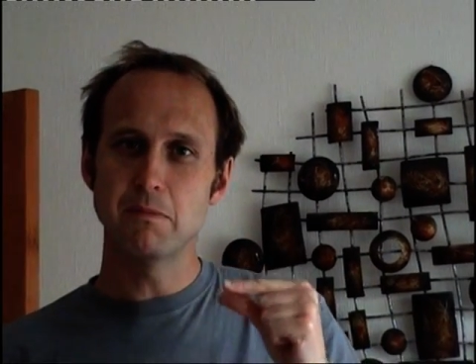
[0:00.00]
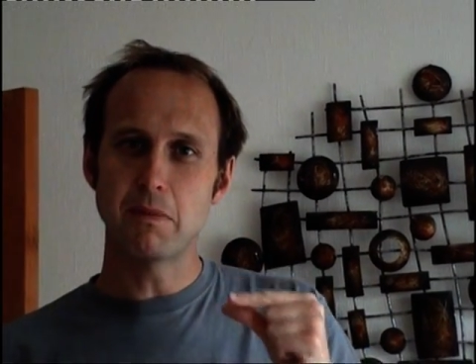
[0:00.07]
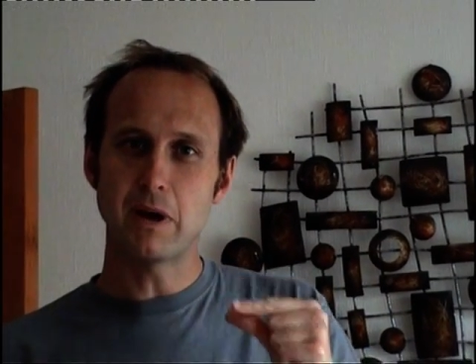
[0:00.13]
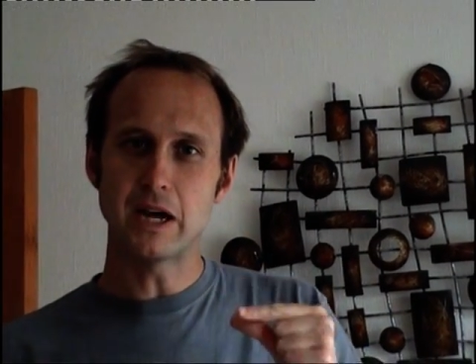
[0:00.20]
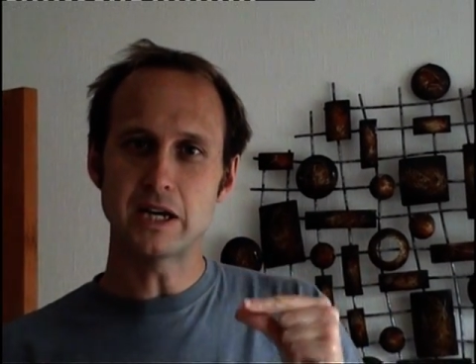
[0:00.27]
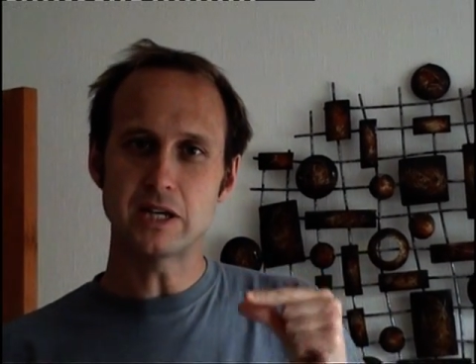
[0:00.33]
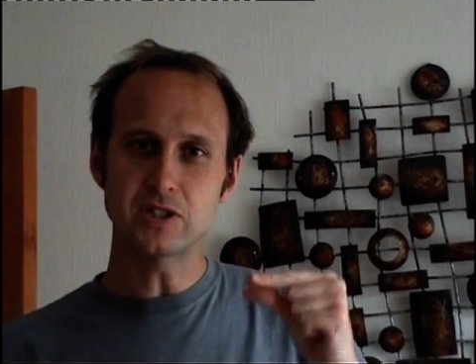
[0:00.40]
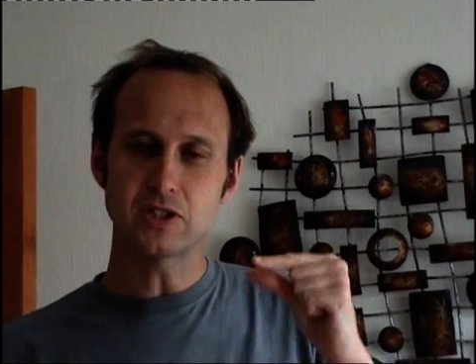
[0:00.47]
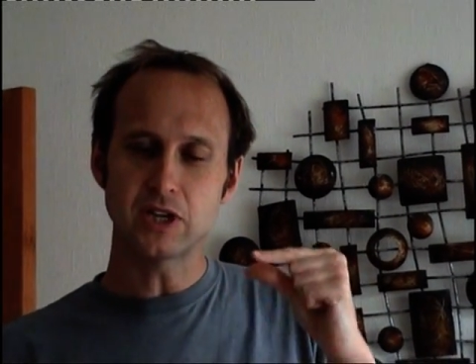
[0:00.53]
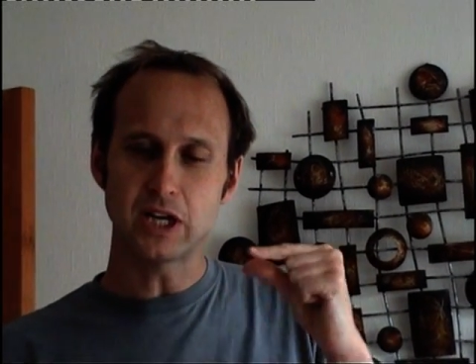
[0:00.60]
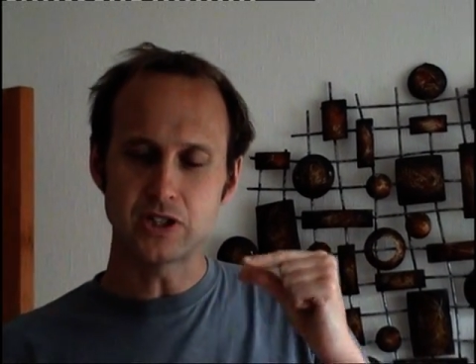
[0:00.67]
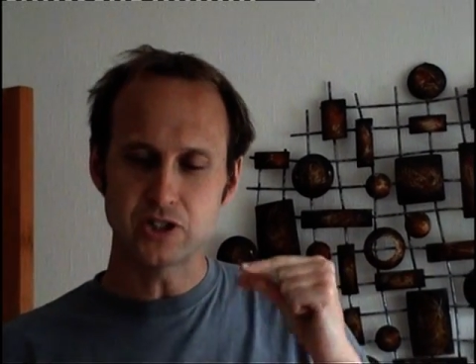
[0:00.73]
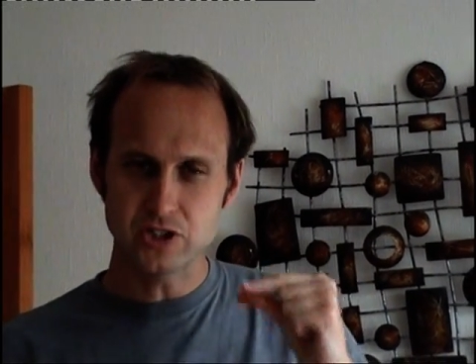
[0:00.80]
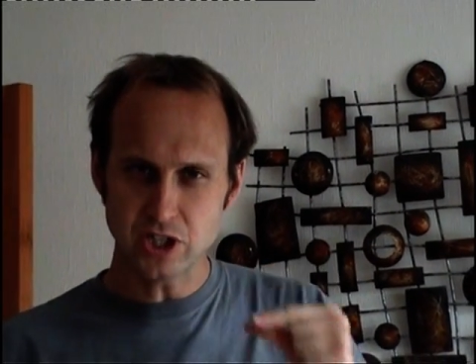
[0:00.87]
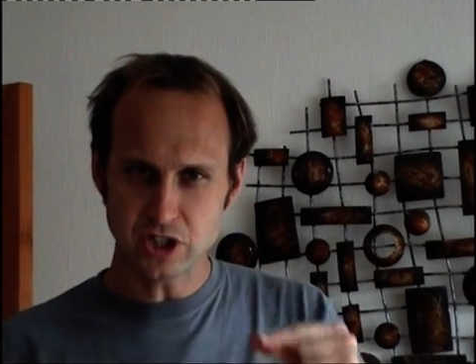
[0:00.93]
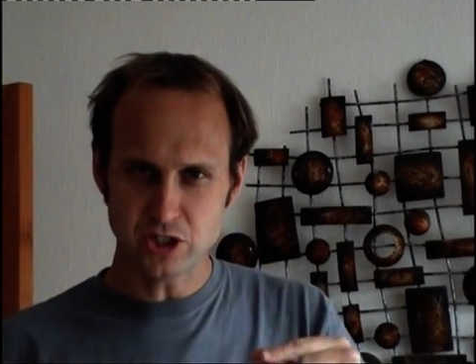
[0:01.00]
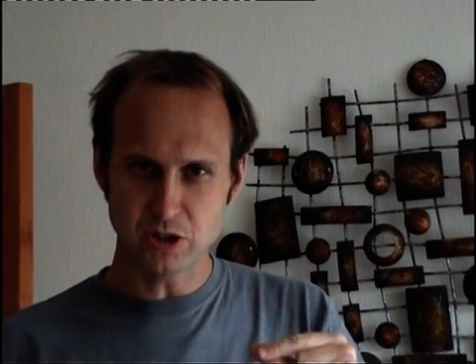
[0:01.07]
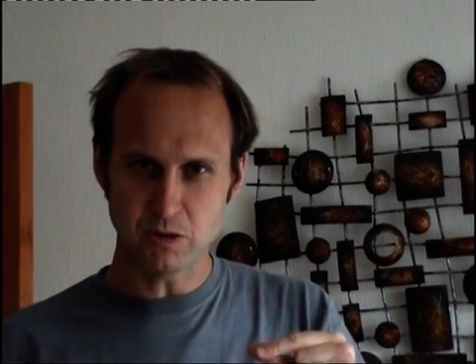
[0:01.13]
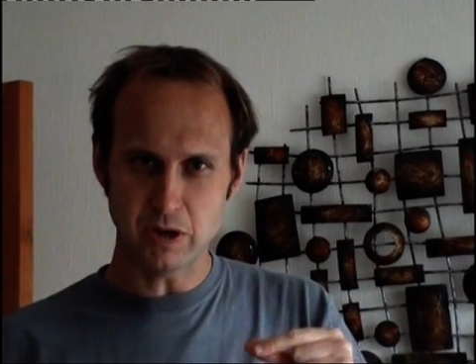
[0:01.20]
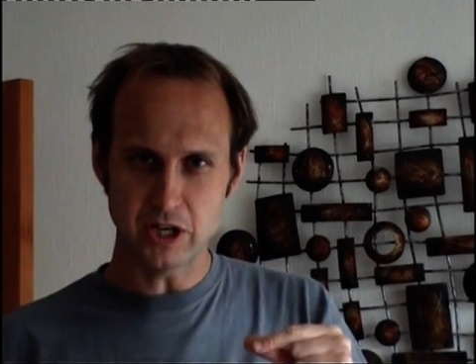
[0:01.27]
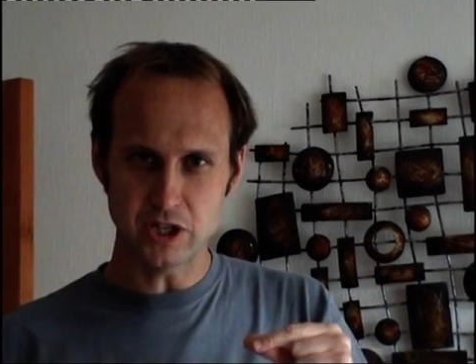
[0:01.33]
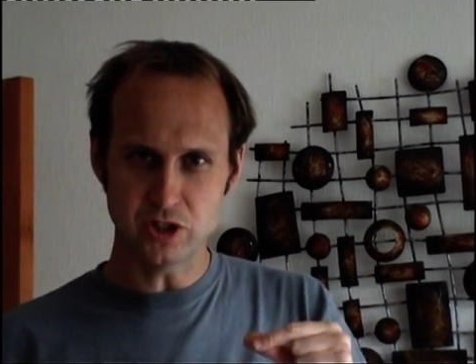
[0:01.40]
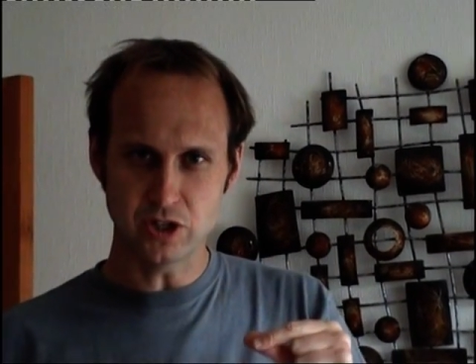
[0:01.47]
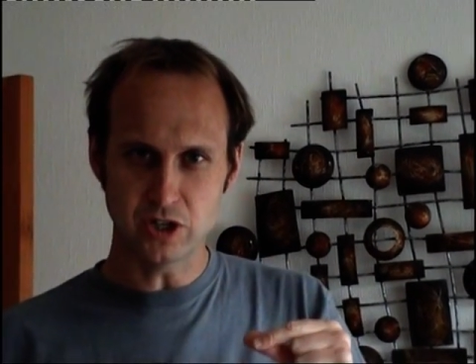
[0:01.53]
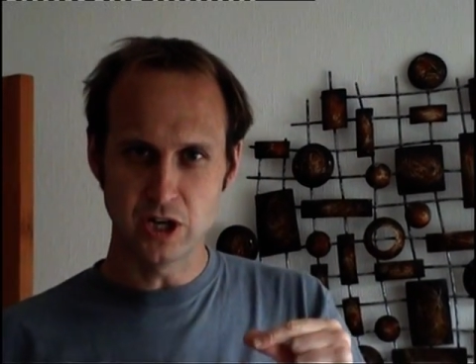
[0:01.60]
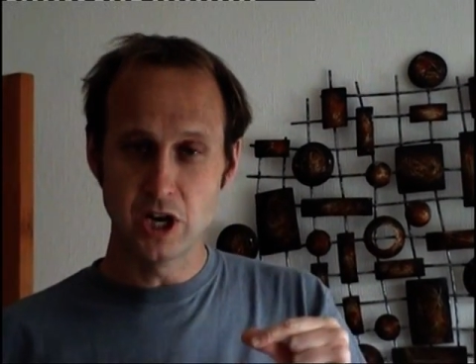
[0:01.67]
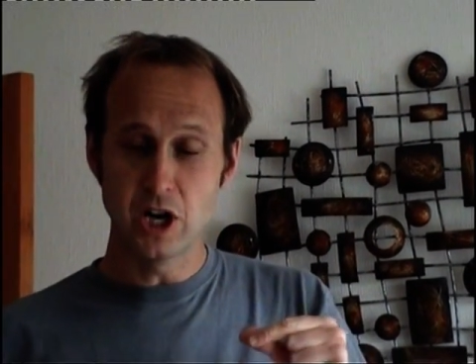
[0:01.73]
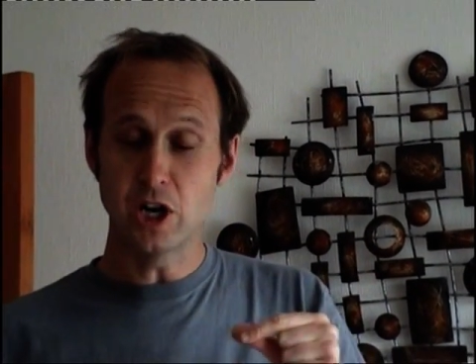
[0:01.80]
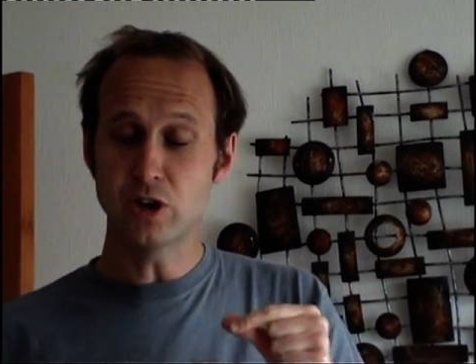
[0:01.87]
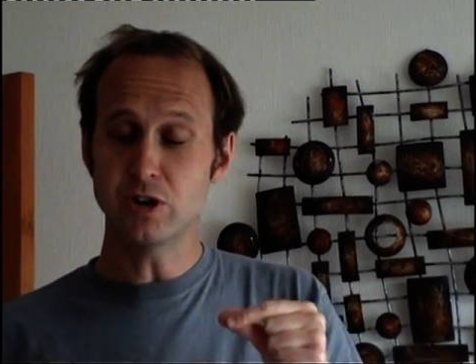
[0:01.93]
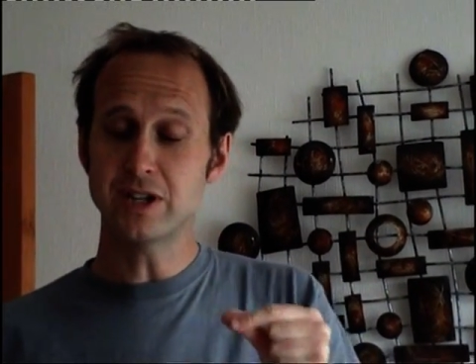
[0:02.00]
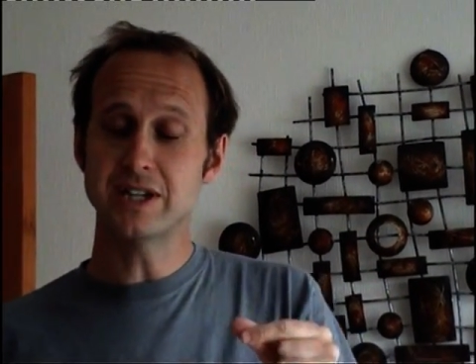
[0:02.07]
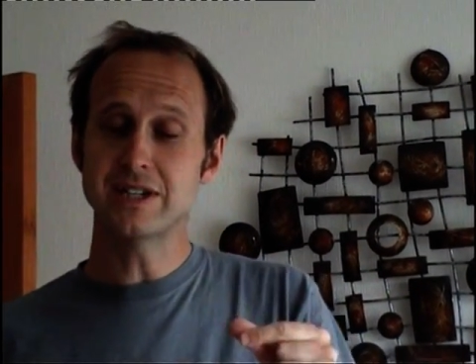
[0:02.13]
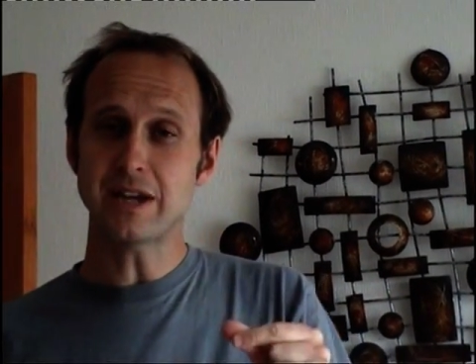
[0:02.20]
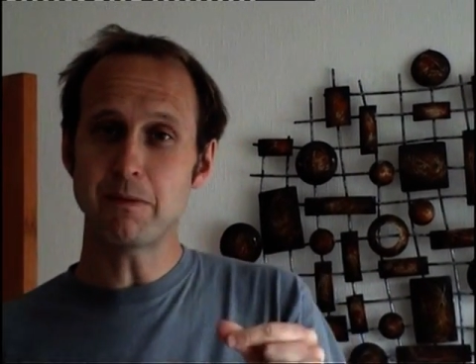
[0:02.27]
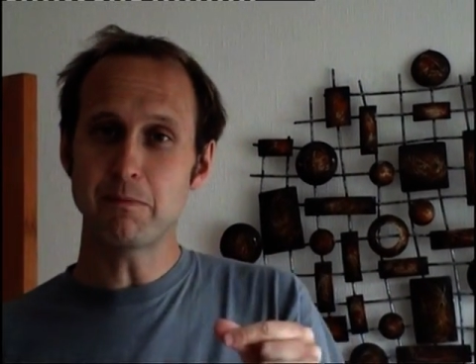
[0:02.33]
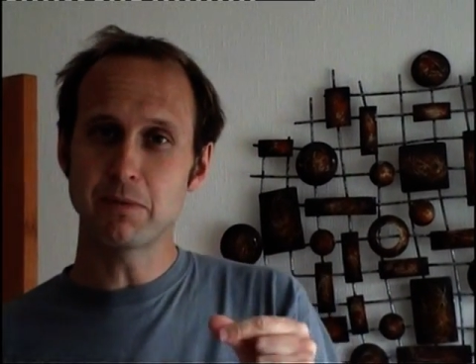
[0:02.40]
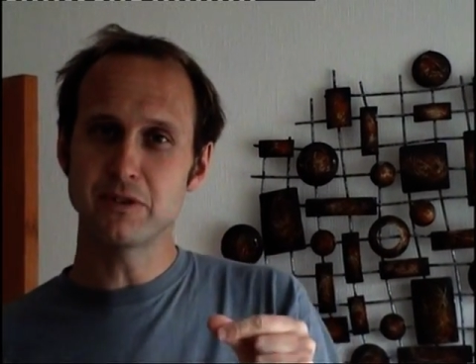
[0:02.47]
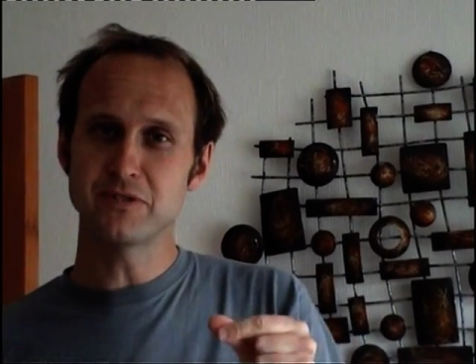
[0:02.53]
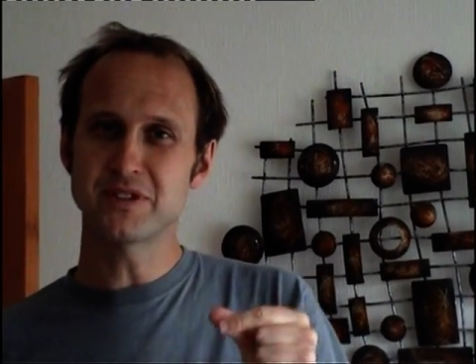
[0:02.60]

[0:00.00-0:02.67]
place and situation. A good example